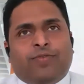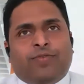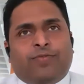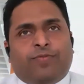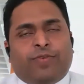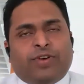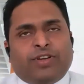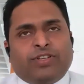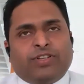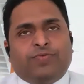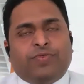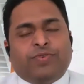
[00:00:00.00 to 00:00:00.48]

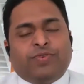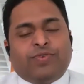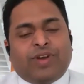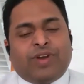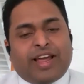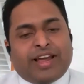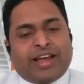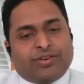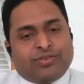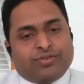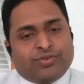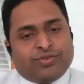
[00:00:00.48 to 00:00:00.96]
First, we would
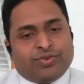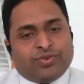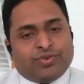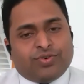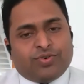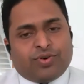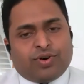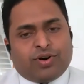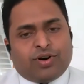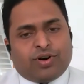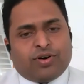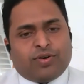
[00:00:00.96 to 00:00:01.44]
like to
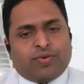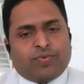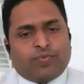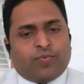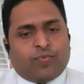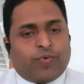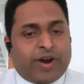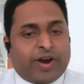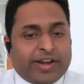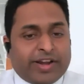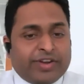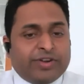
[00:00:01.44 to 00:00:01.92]
know
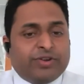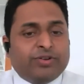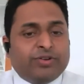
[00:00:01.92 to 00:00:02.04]
why did